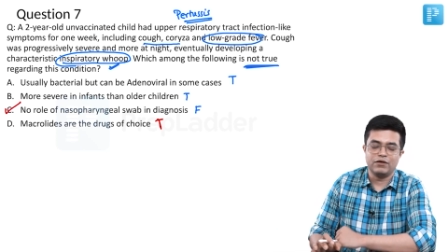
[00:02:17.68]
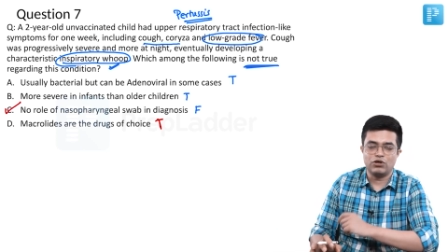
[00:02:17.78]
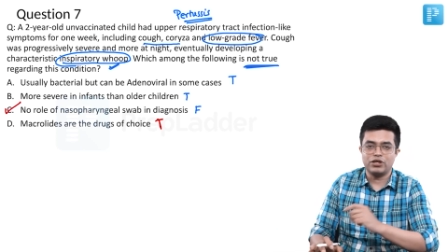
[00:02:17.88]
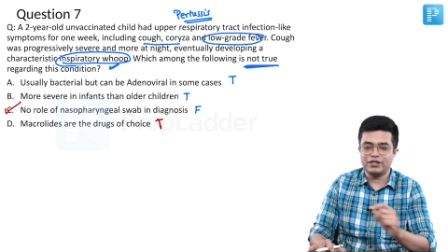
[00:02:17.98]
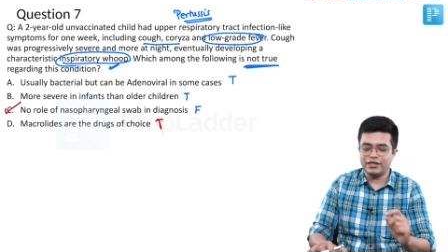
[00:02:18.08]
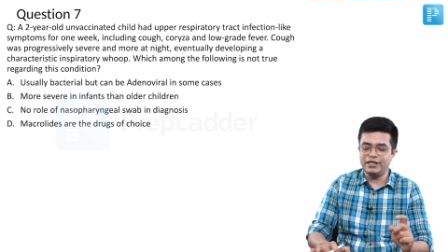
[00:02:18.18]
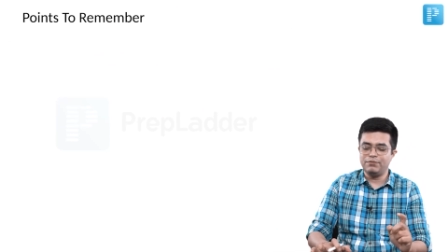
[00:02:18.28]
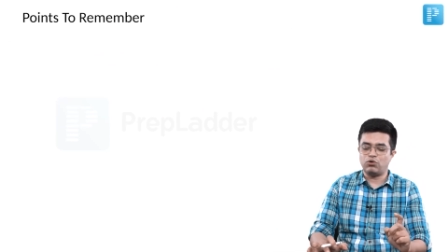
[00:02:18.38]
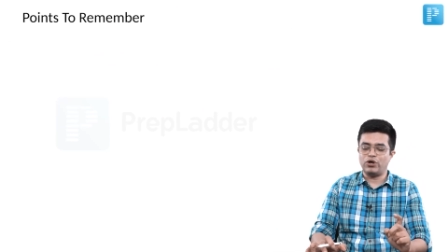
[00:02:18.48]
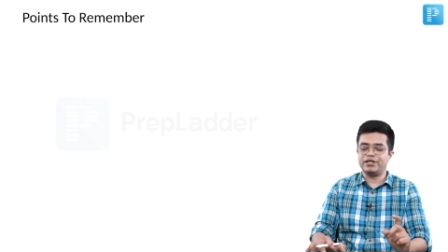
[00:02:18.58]
What are the key
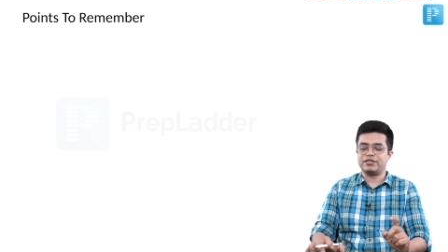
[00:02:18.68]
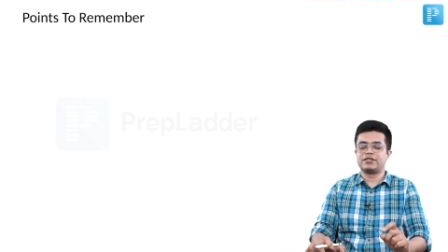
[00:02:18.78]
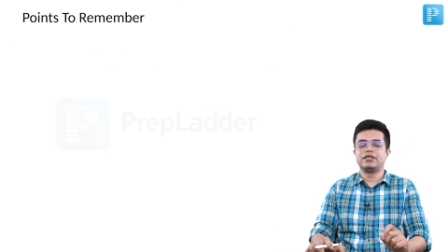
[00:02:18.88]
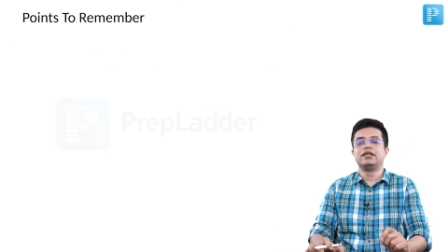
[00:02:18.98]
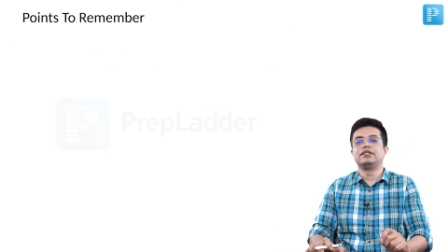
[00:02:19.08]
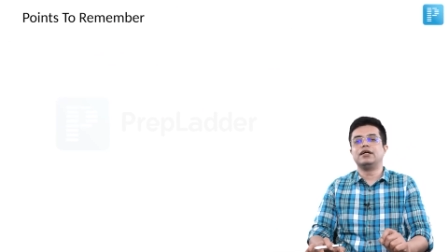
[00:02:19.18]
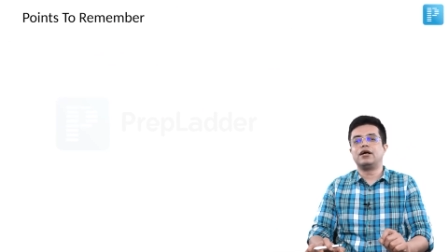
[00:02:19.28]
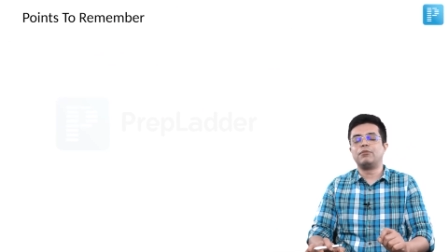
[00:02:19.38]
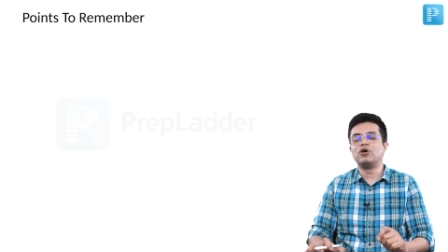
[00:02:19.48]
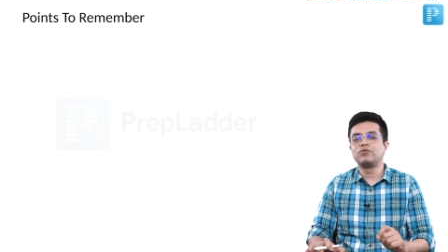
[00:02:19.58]
points
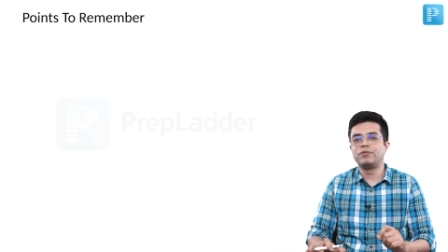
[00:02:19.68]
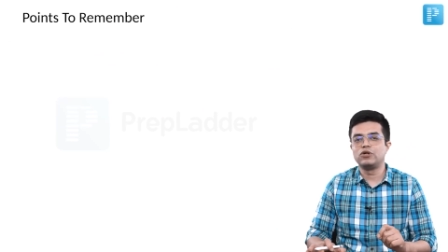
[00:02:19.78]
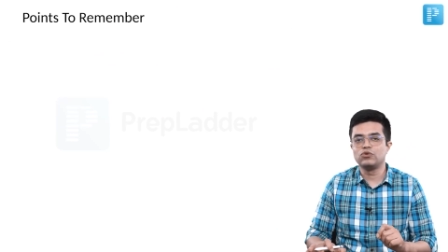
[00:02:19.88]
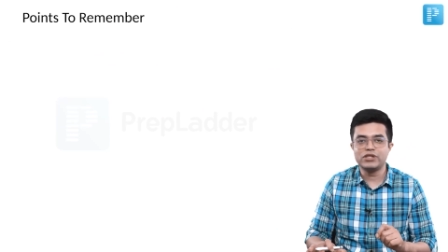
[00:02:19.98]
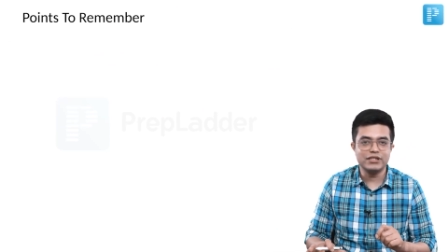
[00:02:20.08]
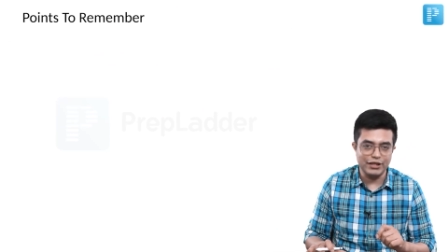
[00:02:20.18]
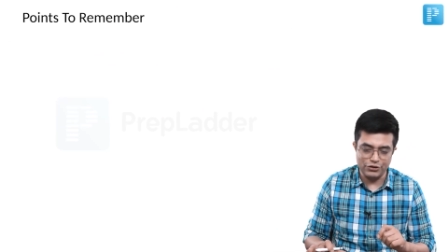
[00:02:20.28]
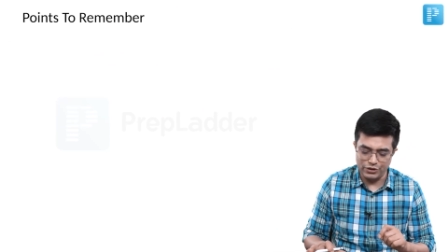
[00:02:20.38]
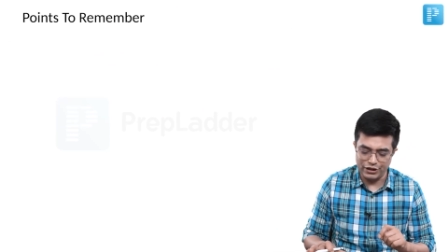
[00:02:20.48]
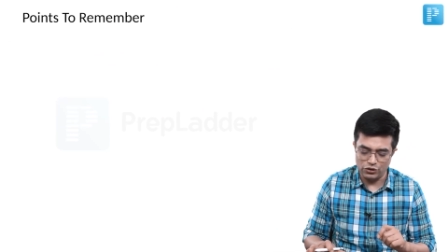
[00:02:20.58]
about pertussis that
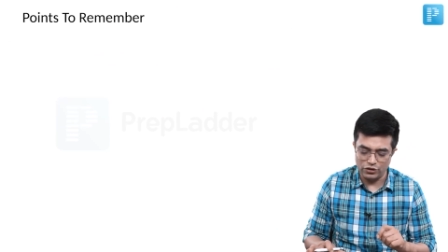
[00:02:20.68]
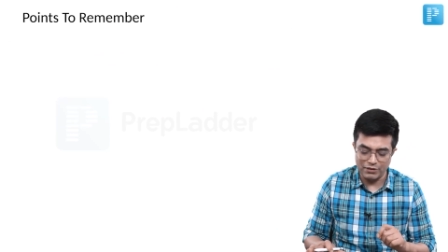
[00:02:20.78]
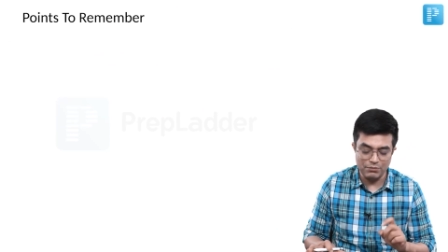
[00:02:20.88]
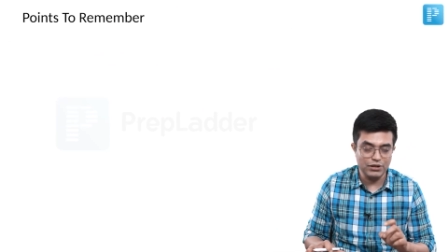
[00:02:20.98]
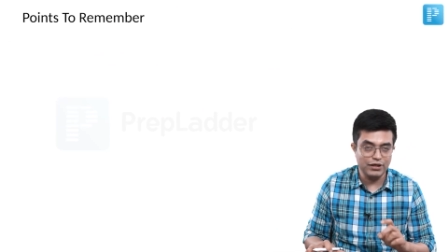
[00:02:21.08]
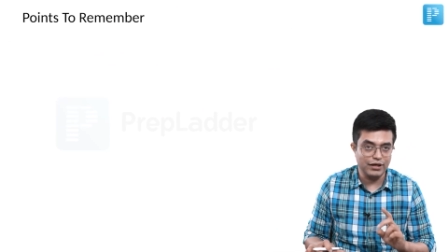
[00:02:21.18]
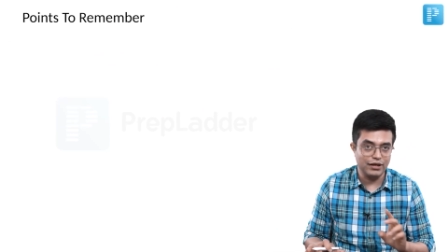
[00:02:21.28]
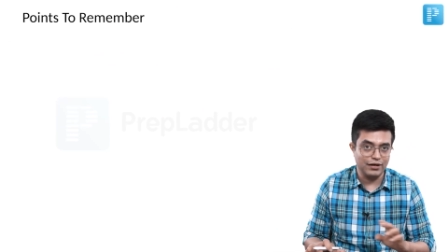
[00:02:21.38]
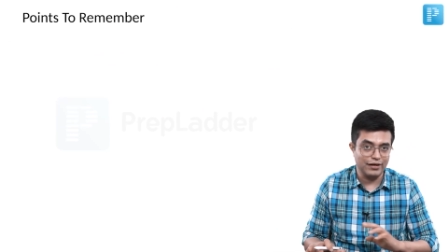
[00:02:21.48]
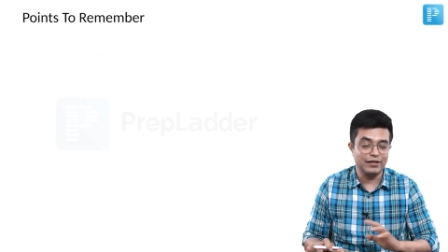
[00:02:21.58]
you need to remember
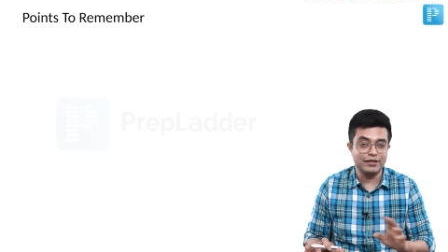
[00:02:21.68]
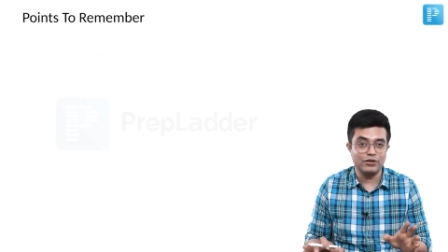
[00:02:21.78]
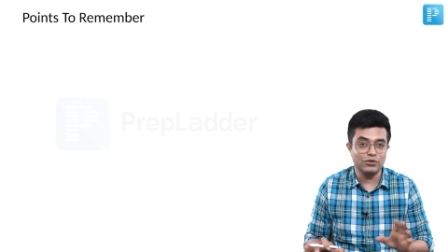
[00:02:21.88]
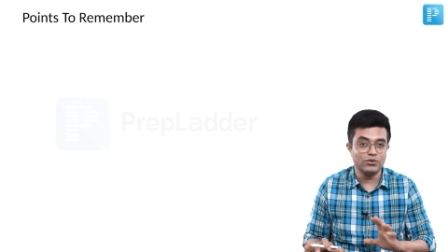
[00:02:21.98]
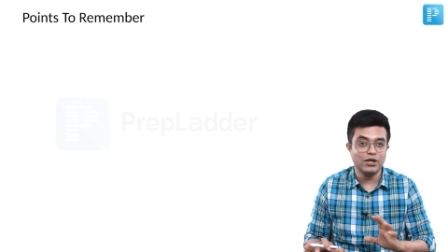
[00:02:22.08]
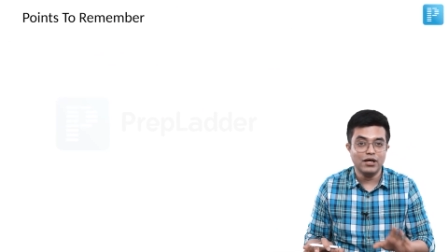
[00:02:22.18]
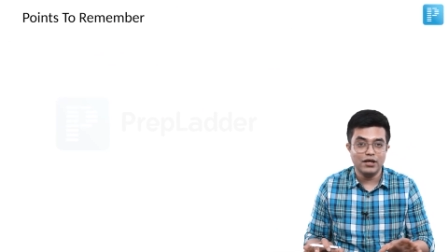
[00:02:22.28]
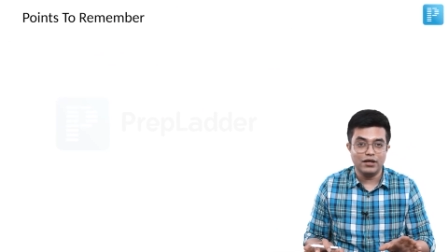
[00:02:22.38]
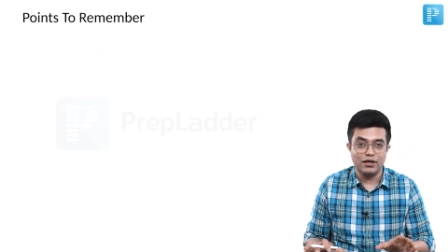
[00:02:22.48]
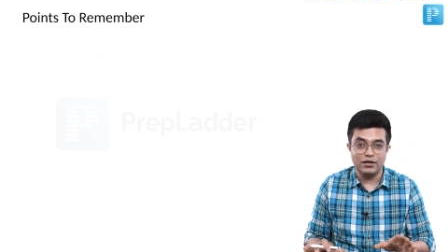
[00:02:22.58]
related to
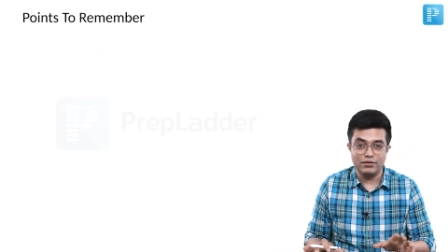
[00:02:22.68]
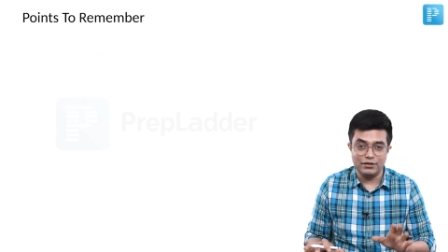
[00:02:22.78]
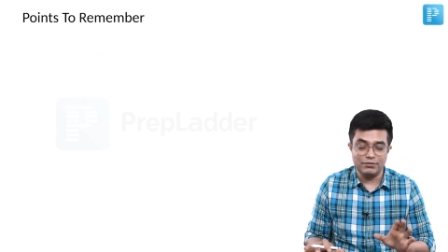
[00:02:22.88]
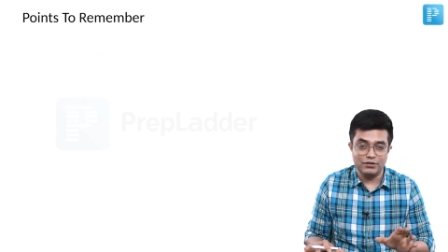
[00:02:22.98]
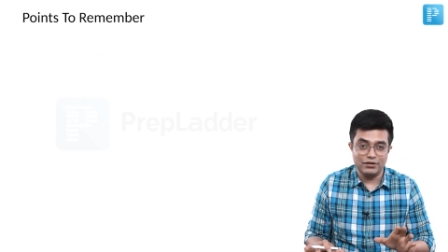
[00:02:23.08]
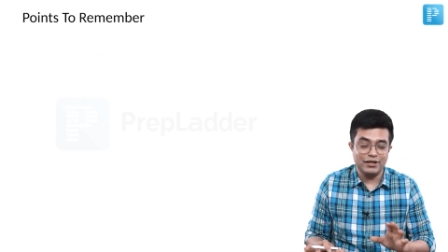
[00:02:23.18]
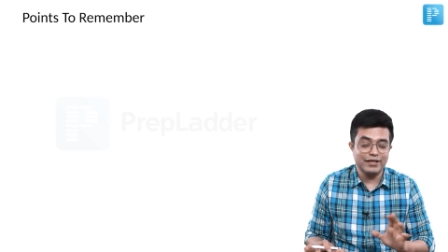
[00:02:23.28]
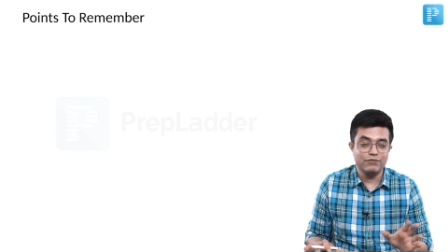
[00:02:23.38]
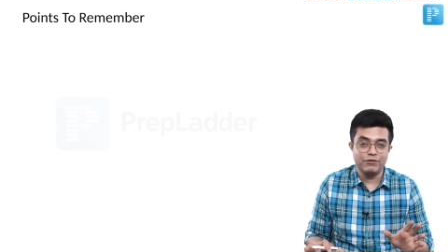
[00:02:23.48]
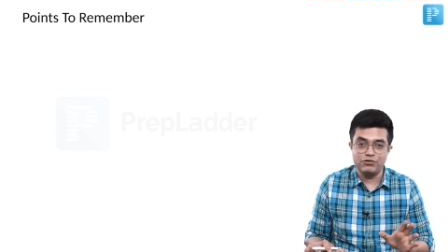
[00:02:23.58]
uh, the, the
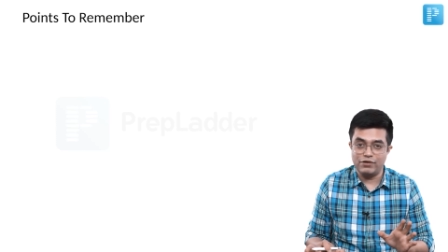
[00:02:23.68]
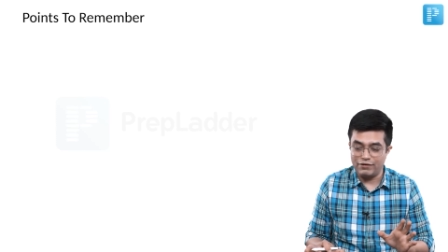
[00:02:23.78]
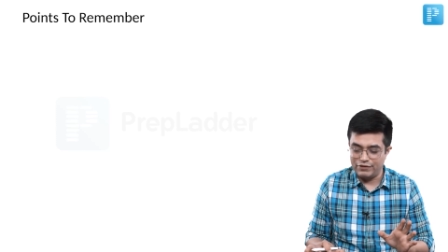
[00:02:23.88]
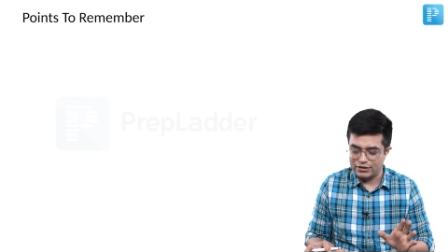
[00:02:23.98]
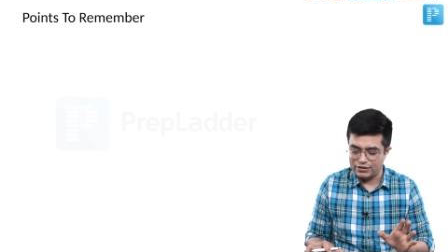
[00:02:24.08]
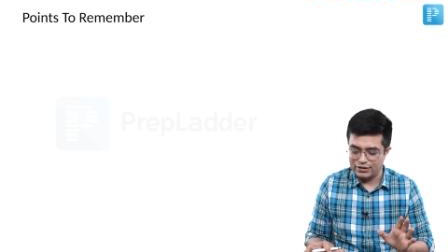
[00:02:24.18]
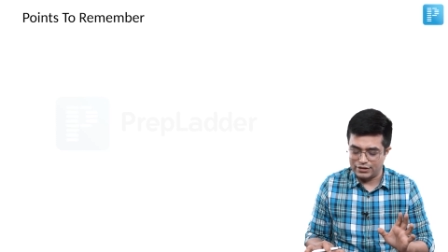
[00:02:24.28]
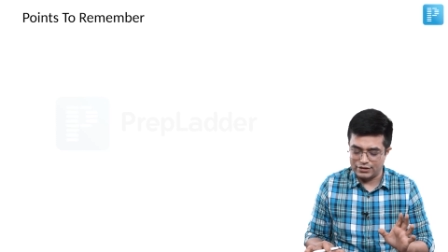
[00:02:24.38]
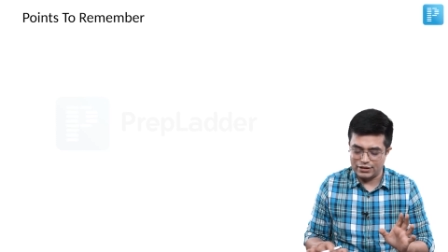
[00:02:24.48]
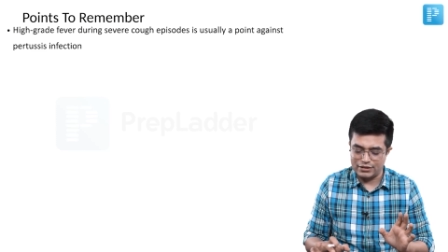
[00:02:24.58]
thing which we have dis
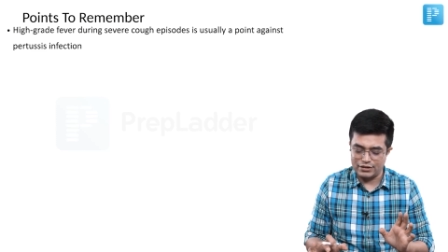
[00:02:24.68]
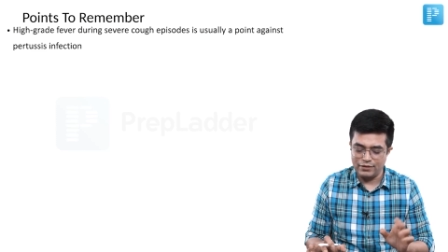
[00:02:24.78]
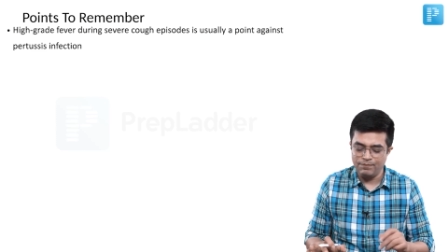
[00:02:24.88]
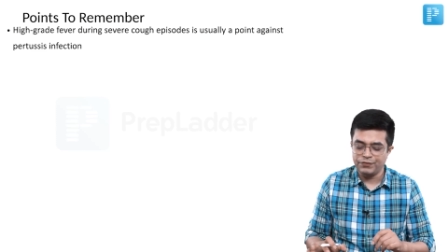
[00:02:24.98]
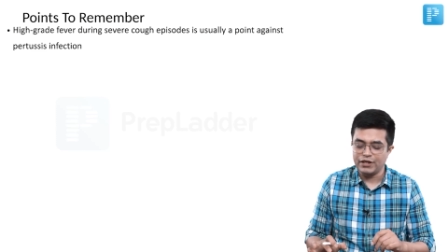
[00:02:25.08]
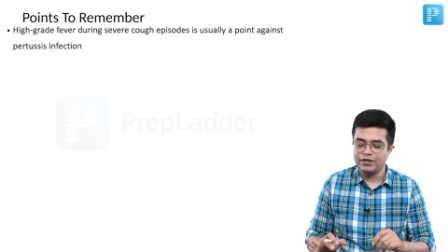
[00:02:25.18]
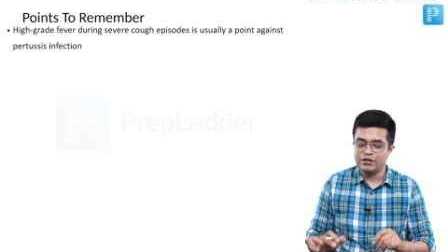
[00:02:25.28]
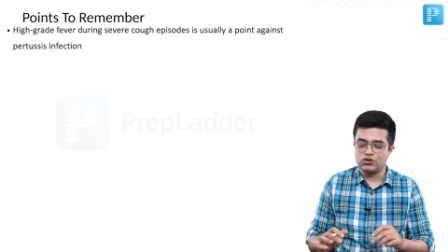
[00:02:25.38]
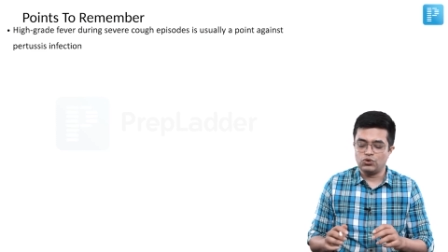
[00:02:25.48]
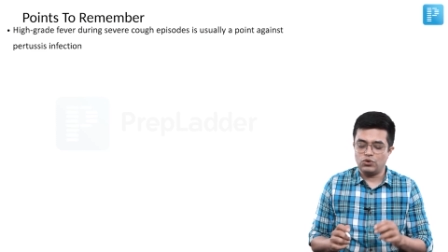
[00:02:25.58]
discussed?
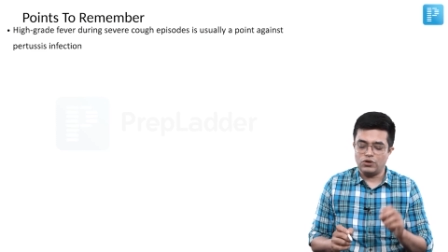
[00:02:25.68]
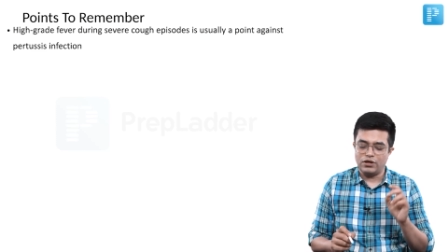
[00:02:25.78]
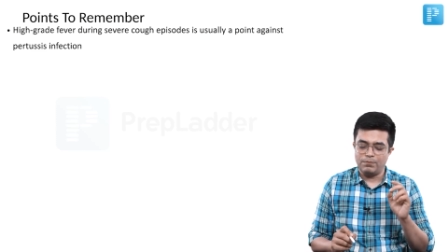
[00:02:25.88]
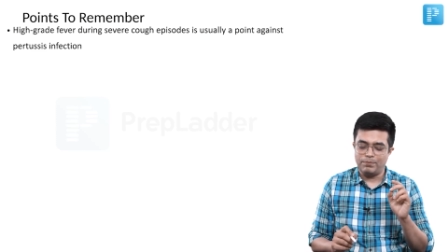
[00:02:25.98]
So